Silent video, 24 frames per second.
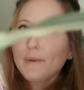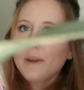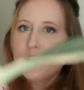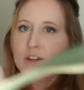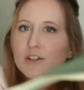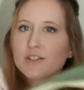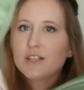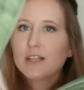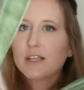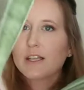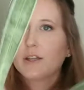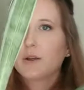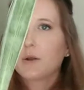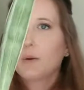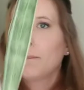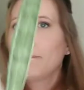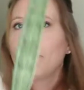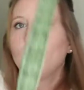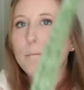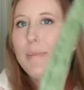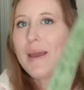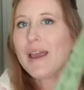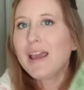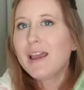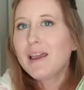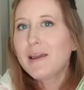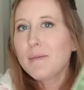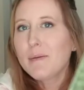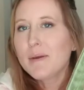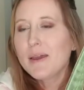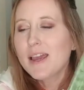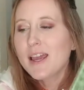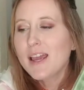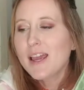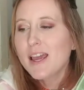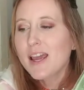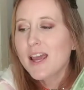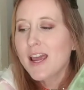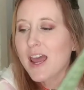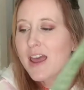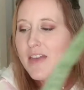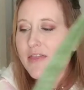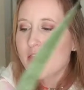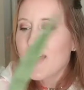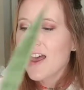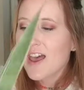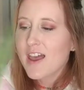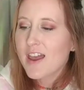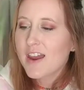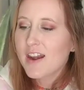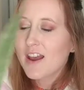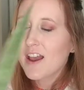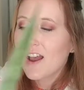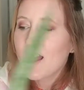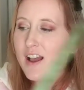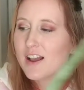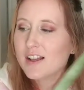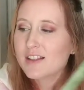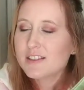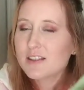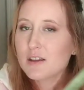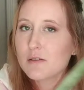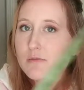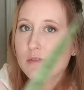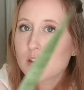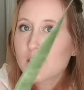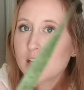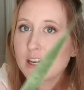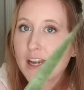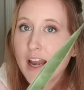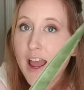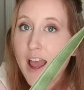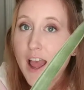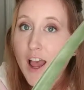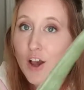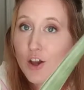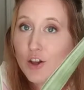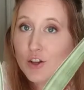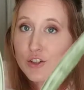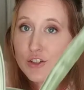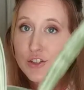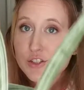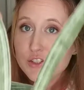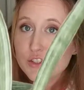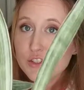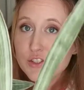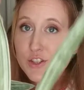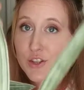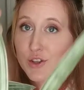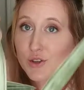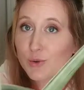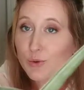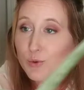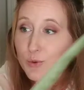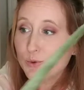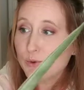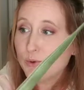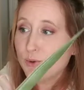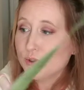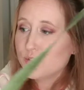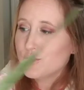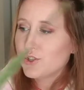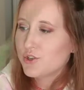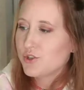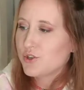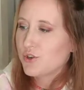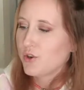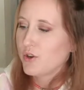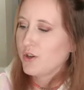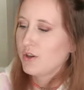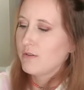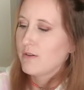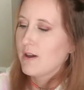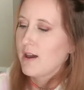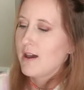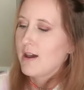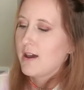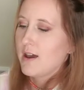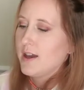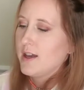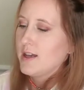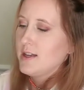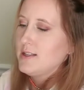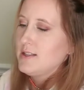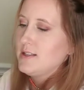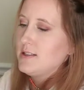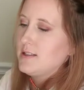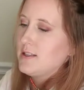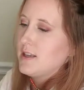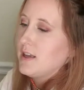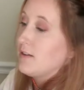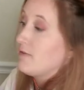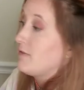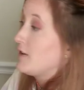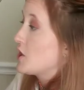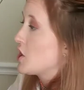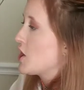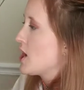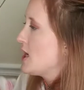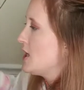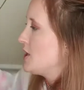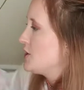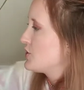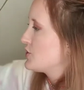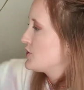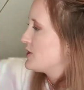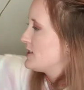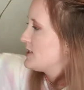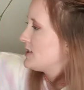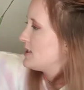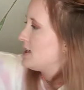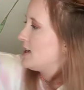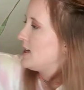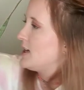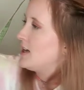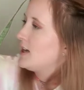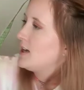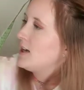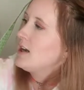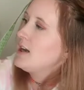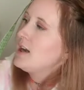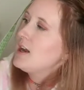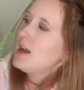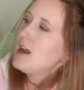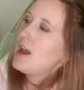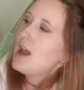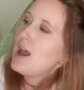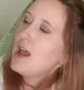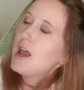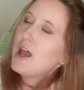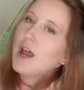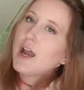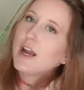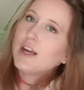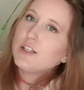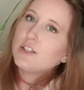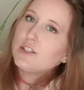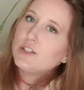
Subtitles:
Here's a little baby, and then something else cool to show you guys if you're interested. I